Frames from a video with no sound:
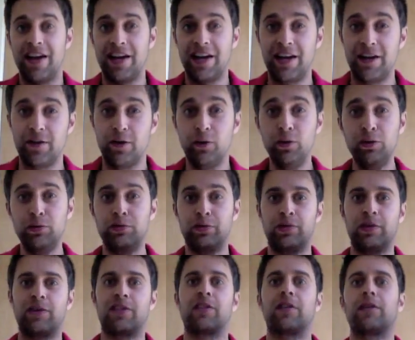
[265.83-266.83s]
And
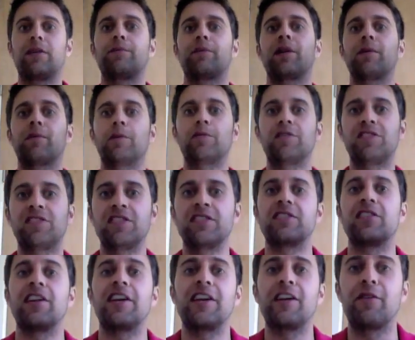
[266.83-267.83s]
whew, I'm becoming a little
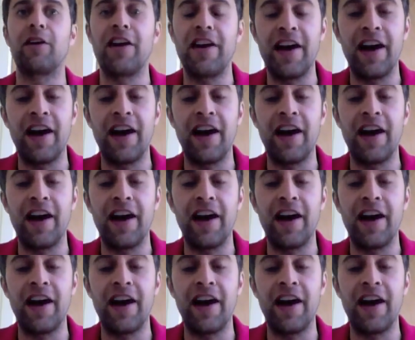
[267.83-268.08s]
scintillating right